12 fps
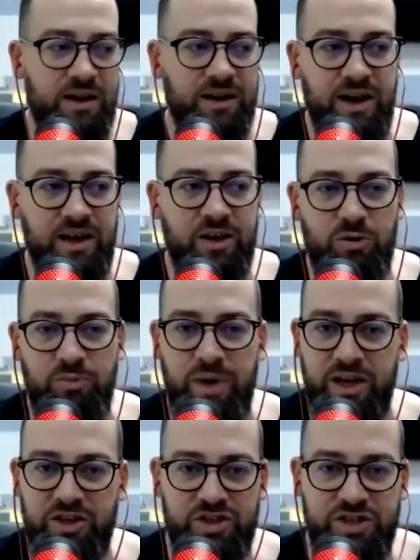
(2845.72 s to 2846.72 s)
guy who
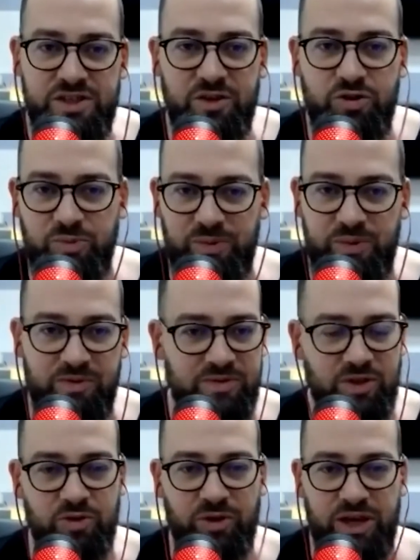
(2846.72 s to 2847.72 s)
manages the group
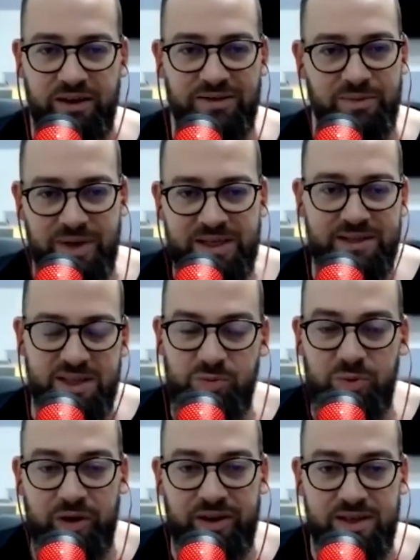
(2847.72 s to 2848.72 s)
so you have the best
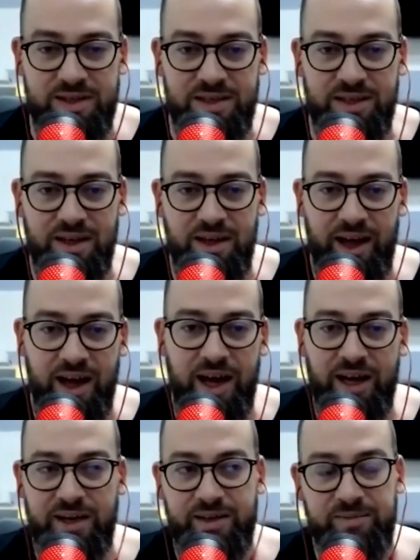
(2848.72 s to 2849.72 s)
experience
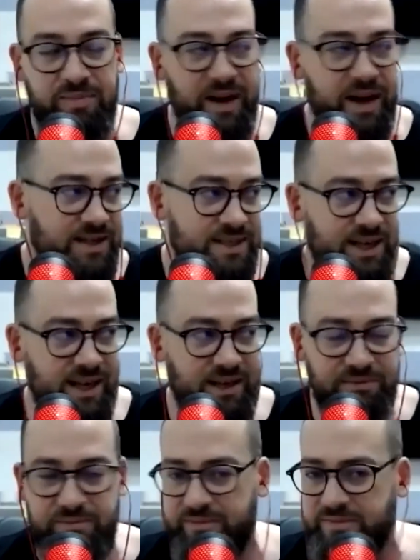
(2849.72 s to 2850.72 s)
and as
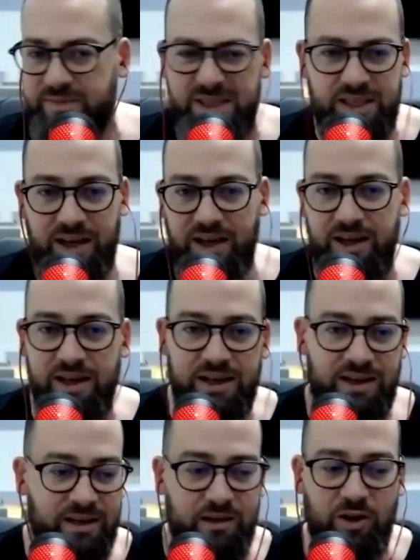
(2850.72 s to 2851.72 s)
i'm seeing
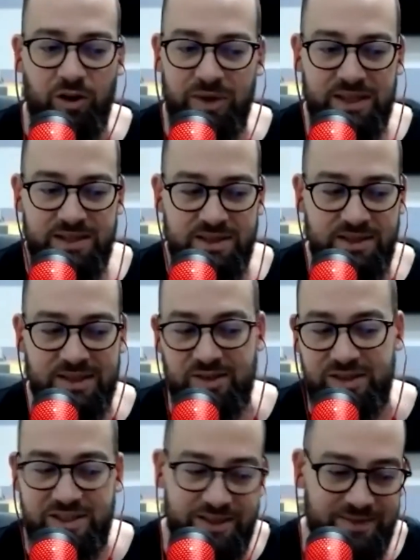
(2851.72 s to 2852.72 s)
comments
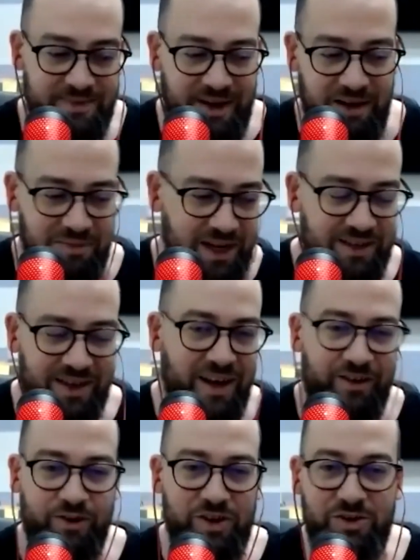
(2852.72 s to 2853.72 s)
because i'm not an
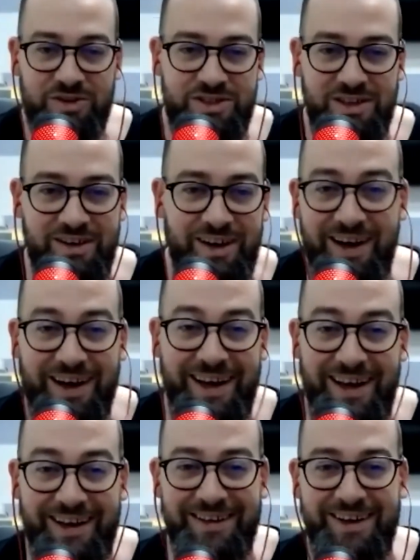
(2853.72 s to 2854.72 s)
iphone user and i
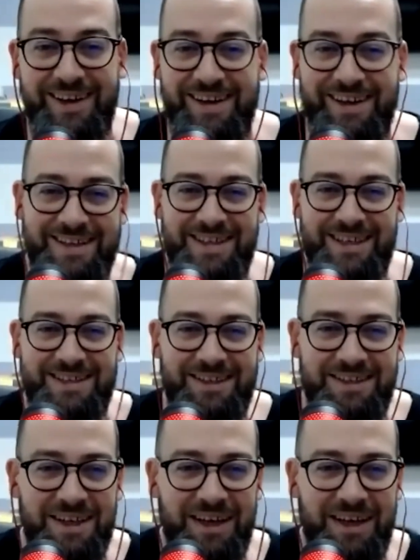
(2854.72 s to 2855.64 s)
can uh, access it mm.